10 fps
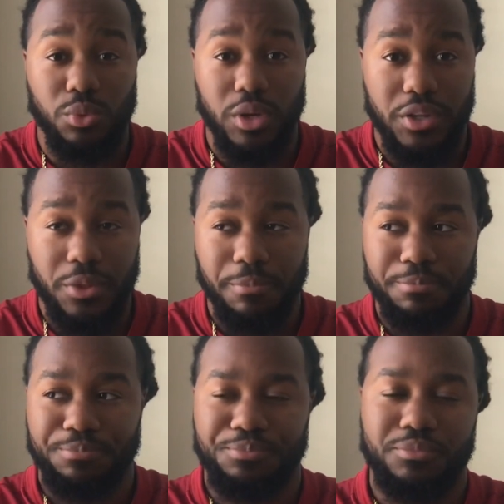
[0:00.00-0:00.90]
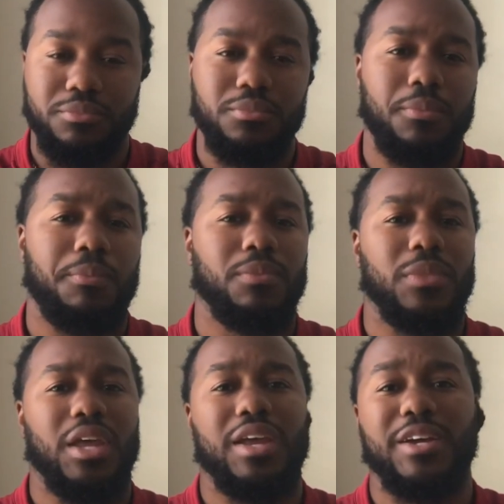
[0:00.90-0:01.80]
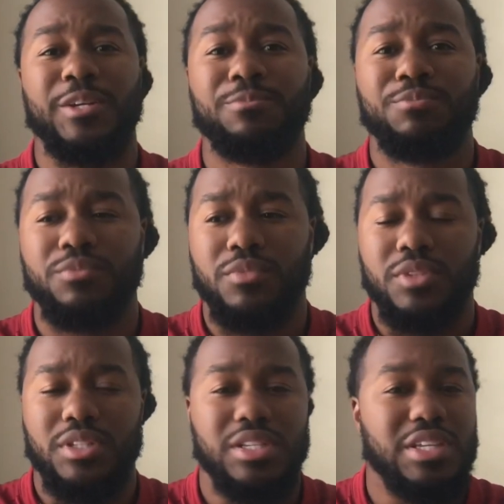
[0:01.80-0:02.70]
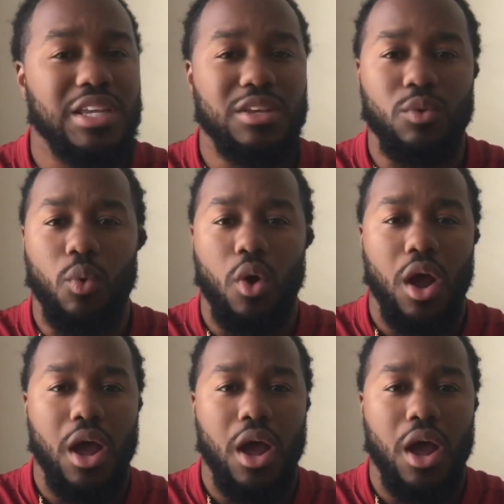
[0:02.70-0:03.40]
with, and to see